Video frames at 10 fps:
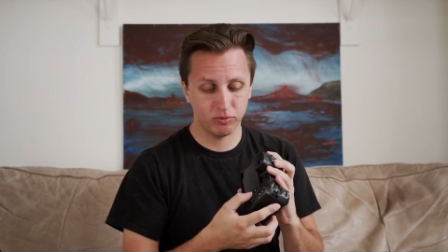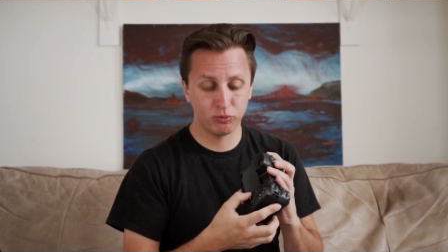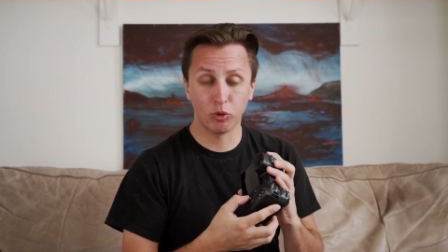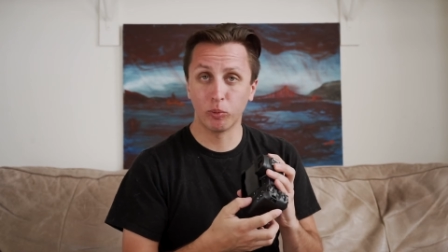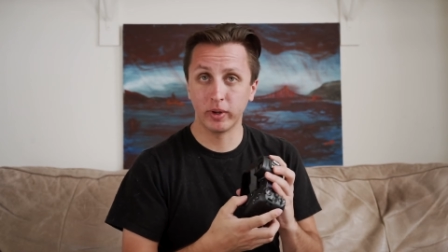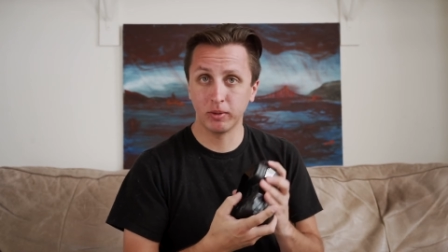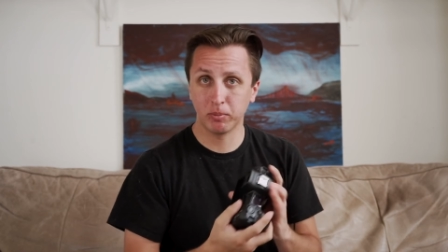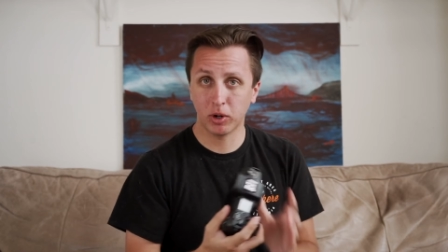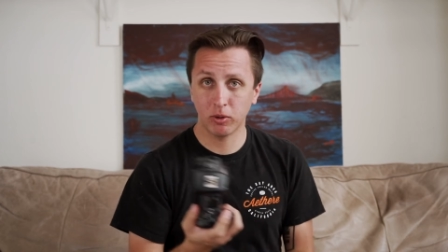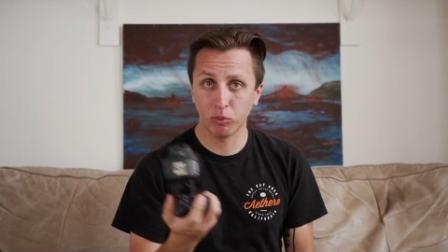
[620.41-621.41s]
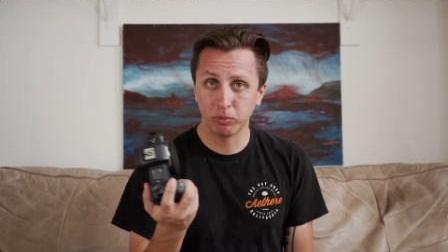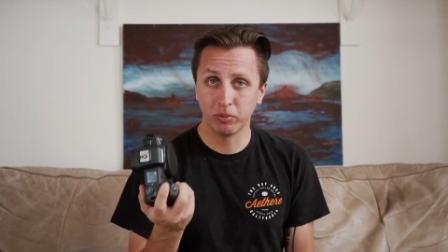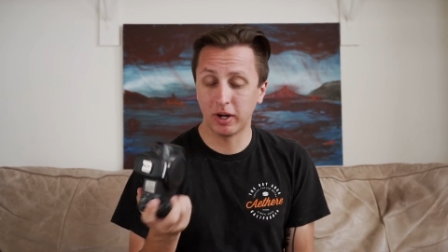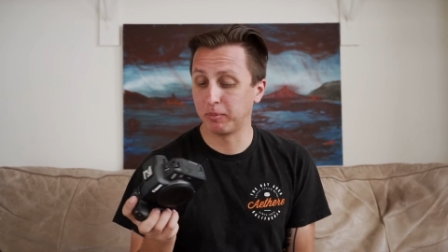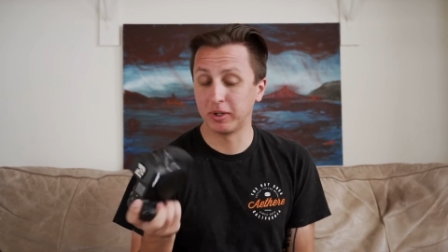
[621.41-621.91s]
four-way bar
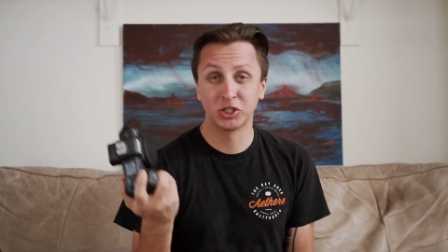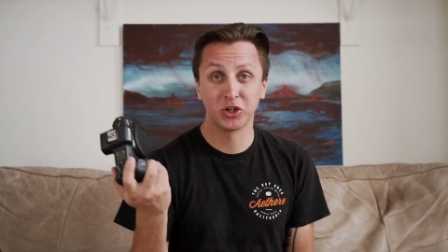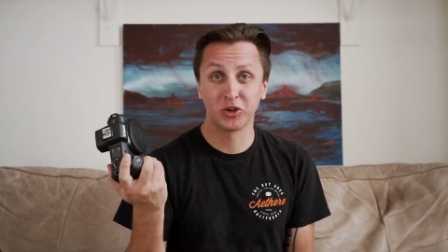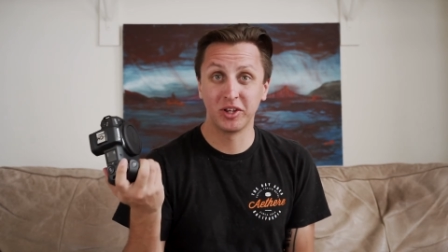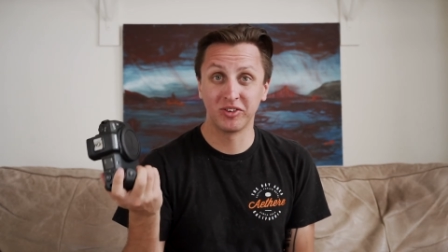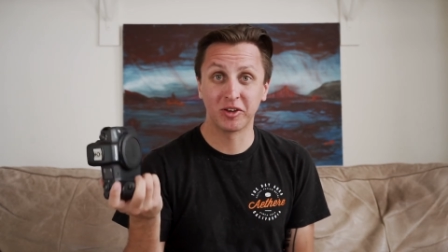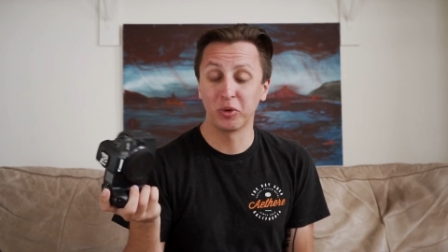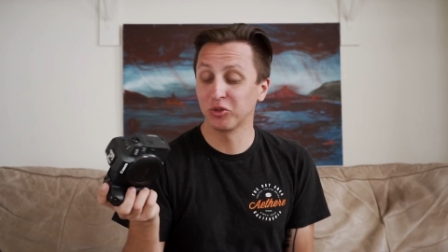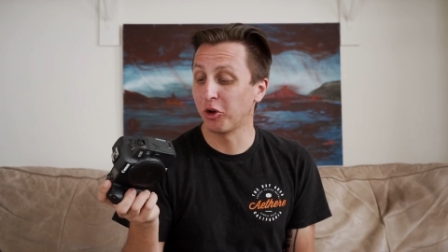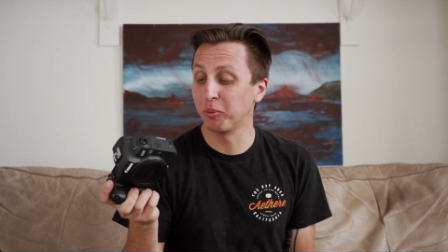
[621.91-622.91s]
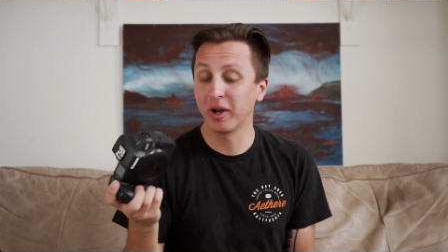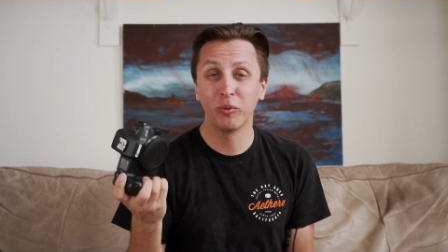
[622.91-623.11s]
would, I'm not sure exactly what it's called, but I